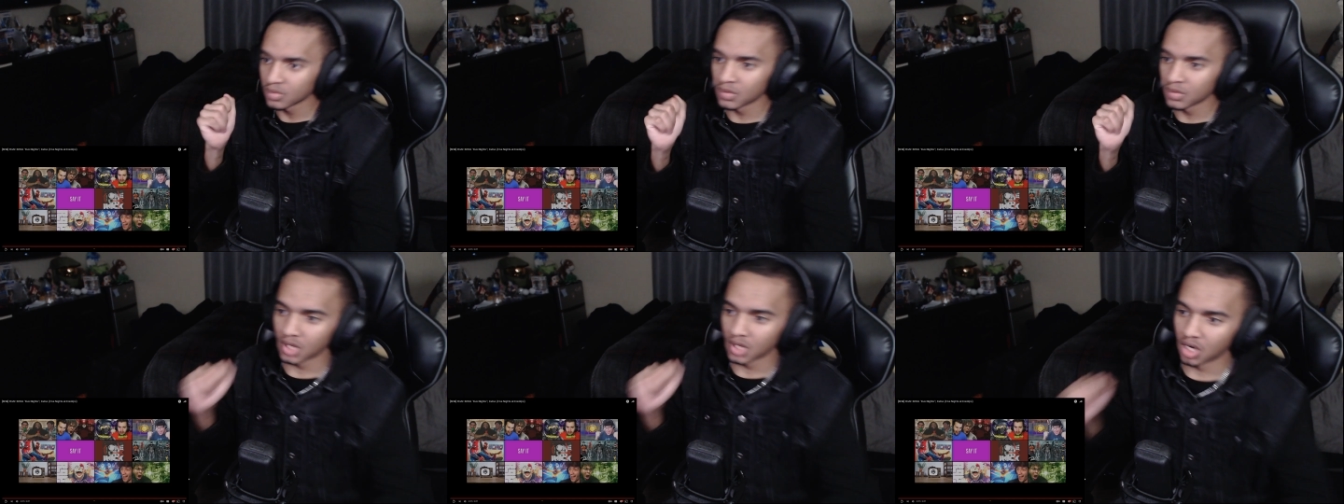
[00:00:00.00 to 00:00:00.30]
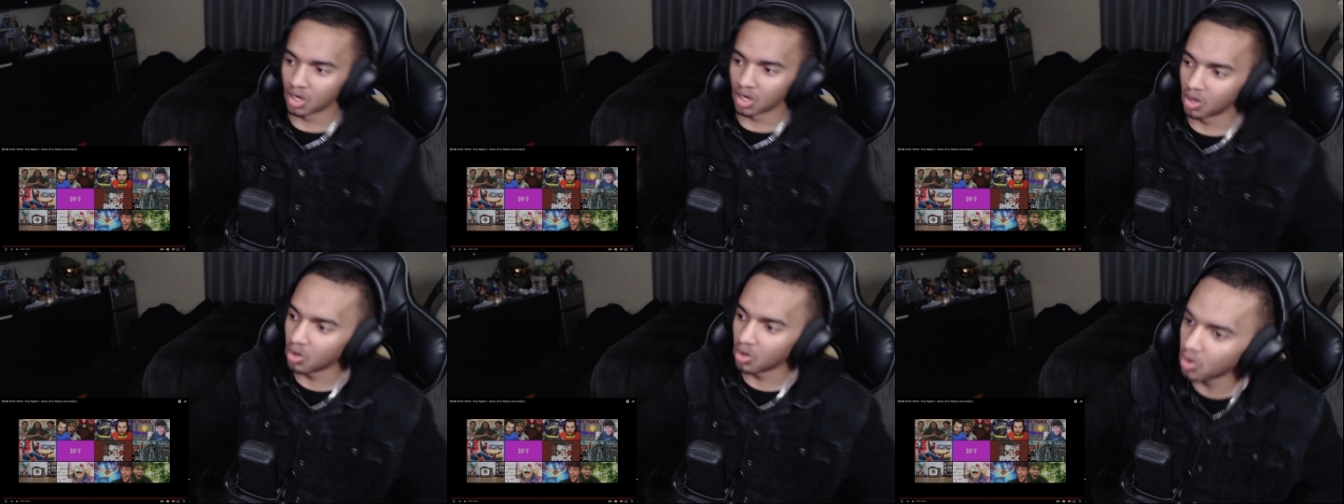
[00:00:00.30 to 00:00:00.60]

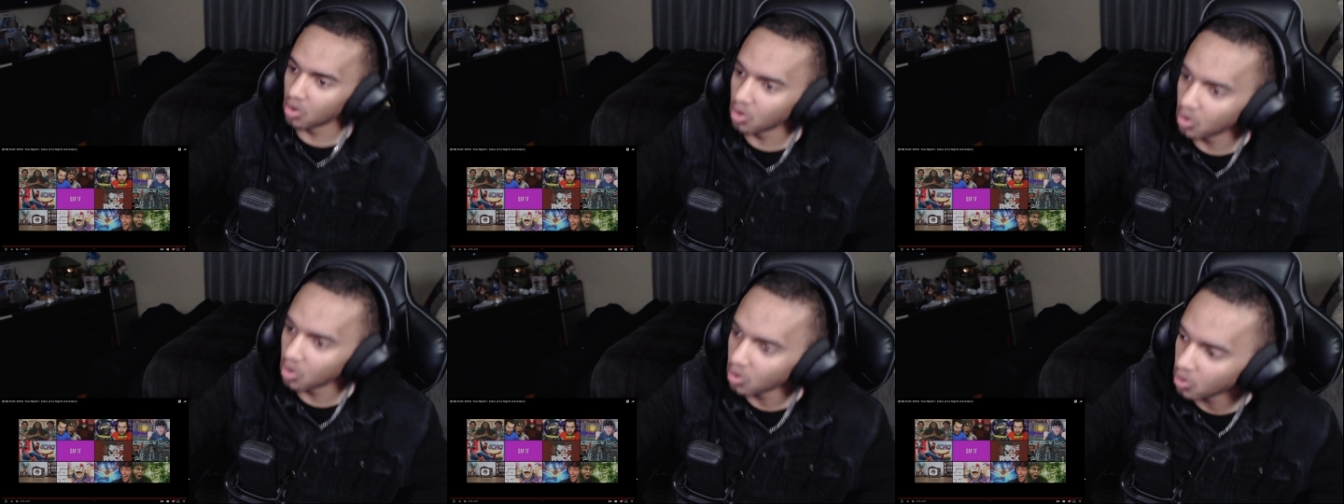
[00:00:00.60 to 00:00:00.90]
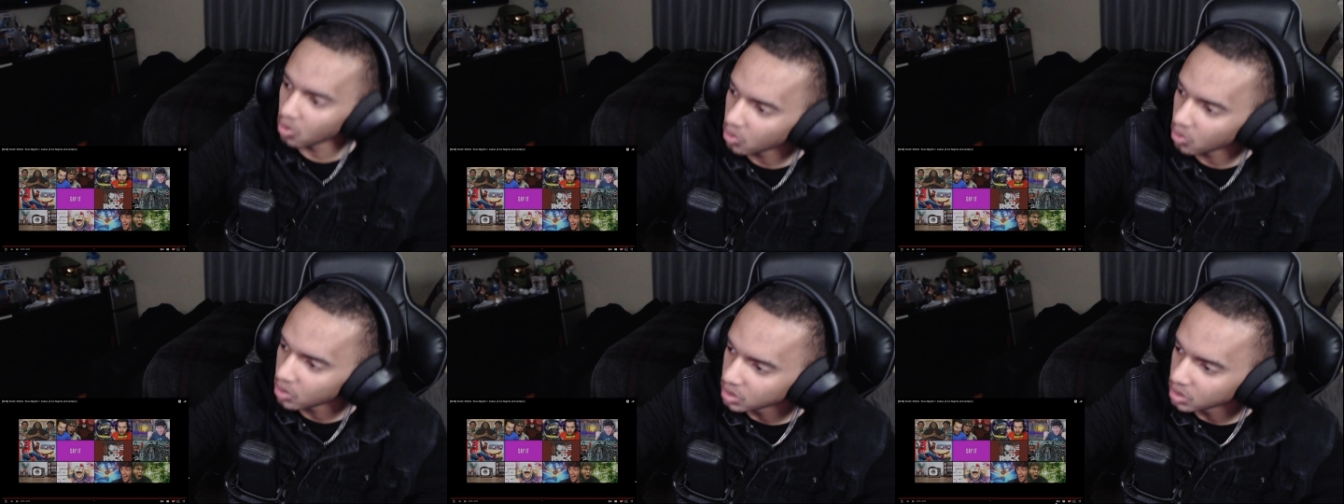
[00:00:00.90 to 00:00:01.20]

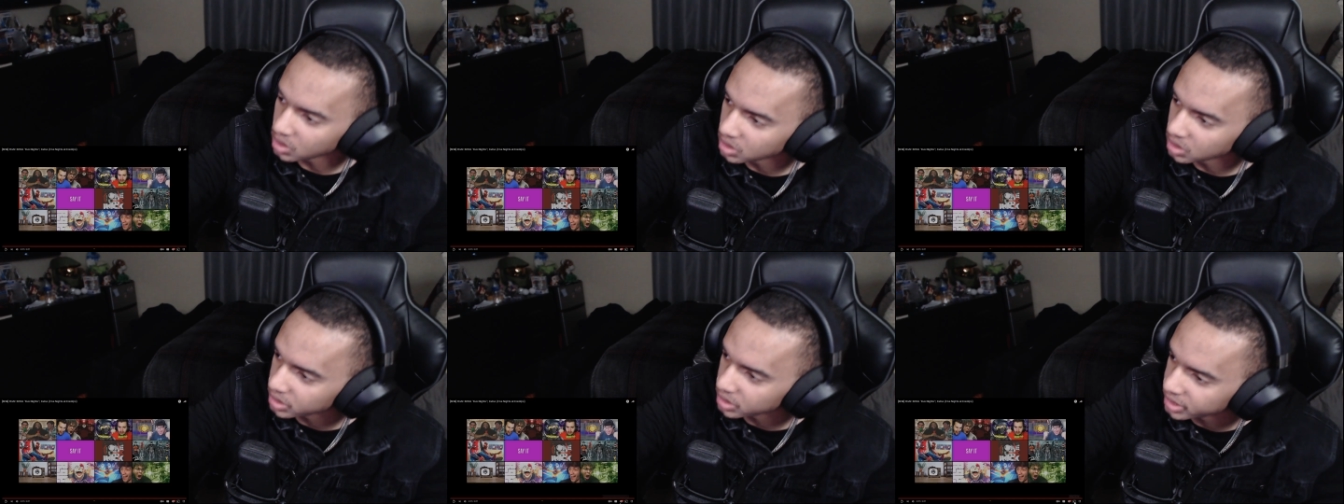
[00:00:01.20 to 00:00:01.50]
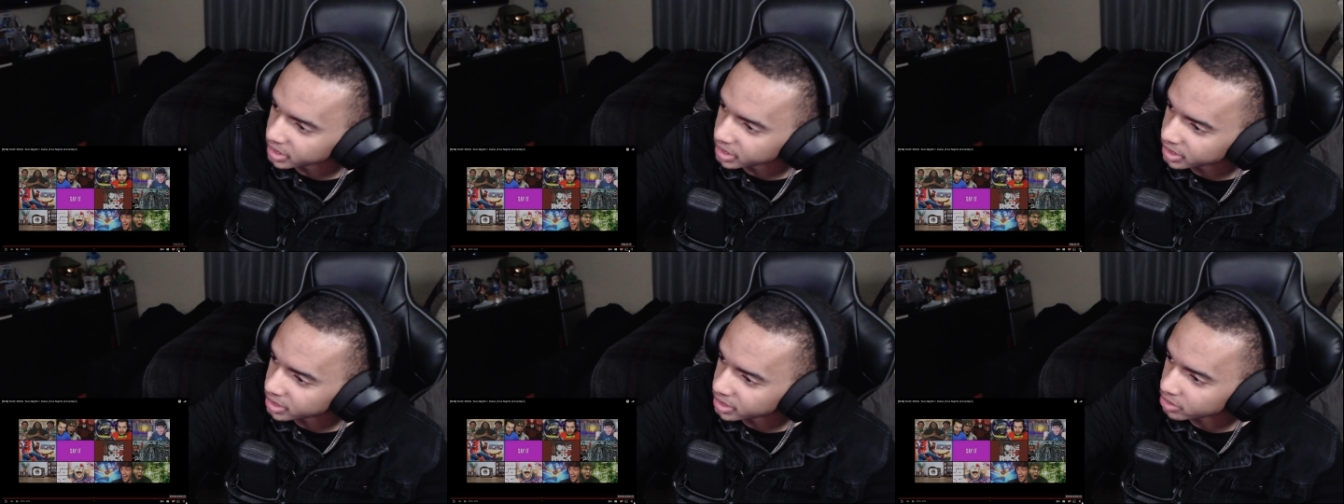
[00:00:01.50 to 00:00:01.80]

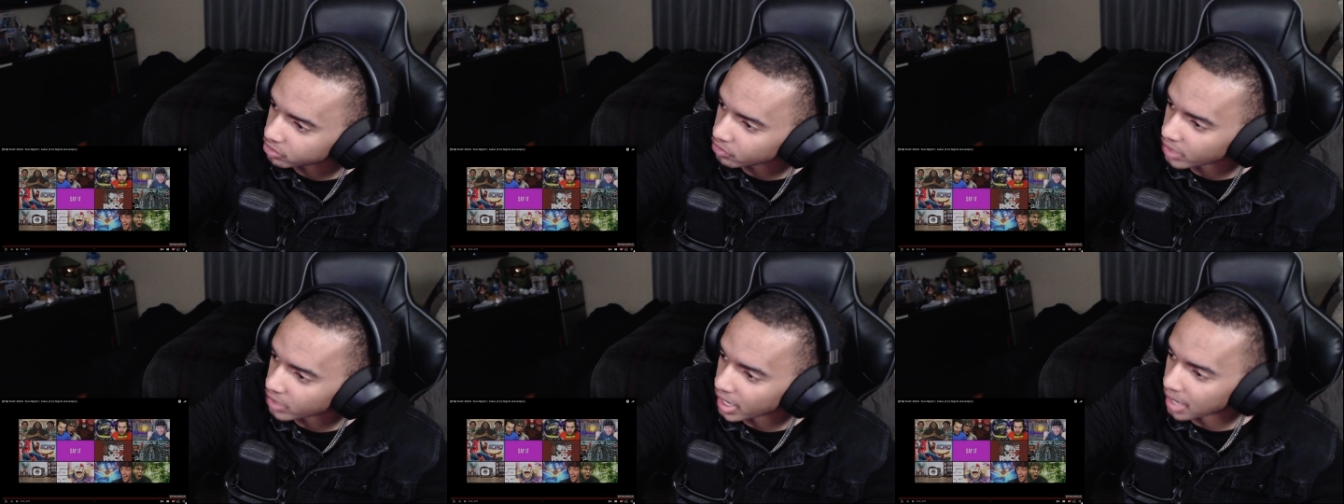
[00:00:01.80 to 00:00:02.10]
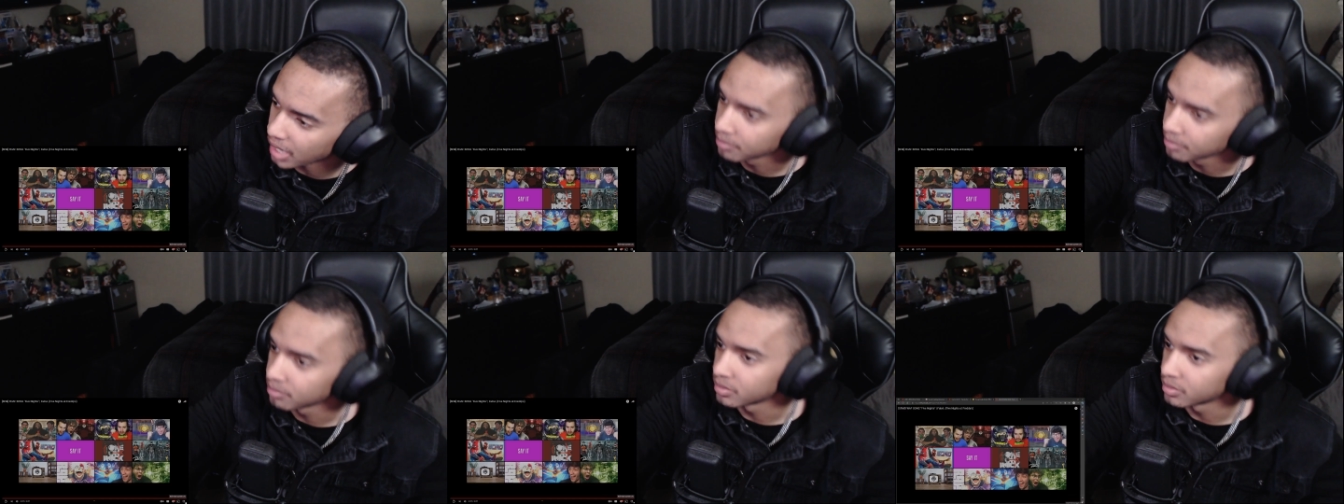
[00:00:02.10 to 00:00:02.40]
Holy
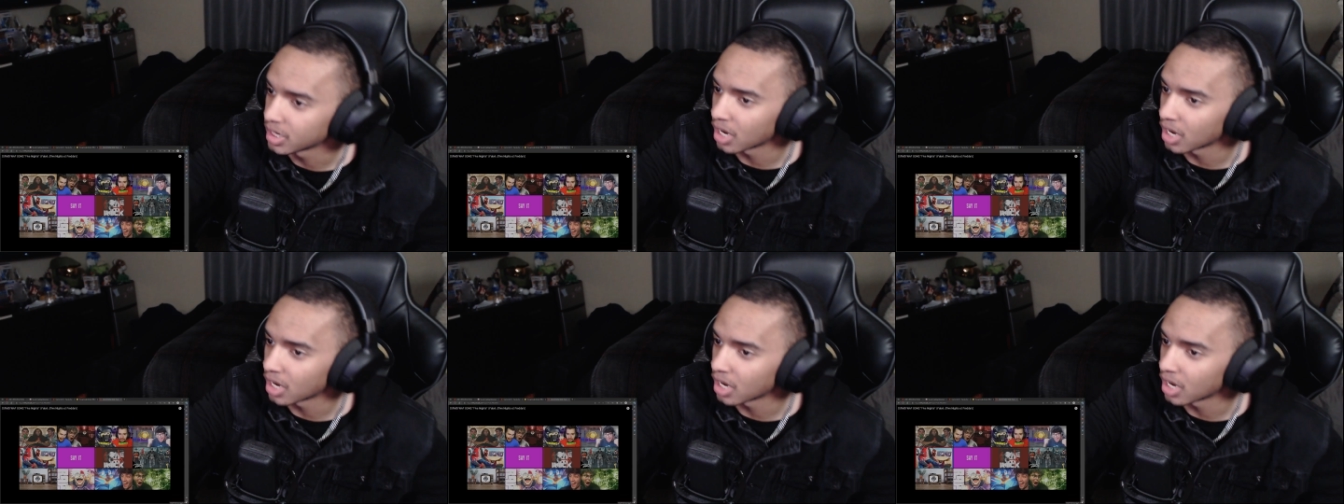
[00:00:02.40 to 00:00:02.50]
crap.